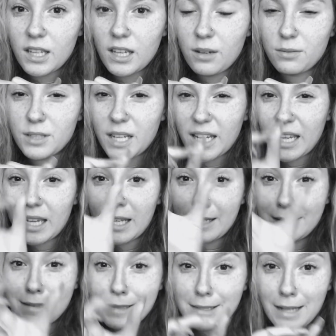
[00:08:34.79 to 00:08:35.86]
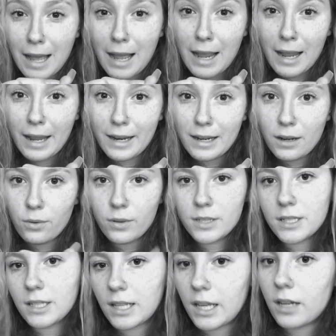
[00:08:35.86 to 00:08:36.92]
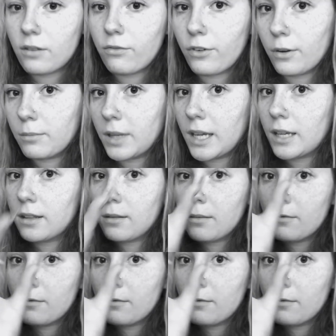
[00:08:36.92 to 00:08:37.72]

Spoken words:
it was like inside. It wasn't like from like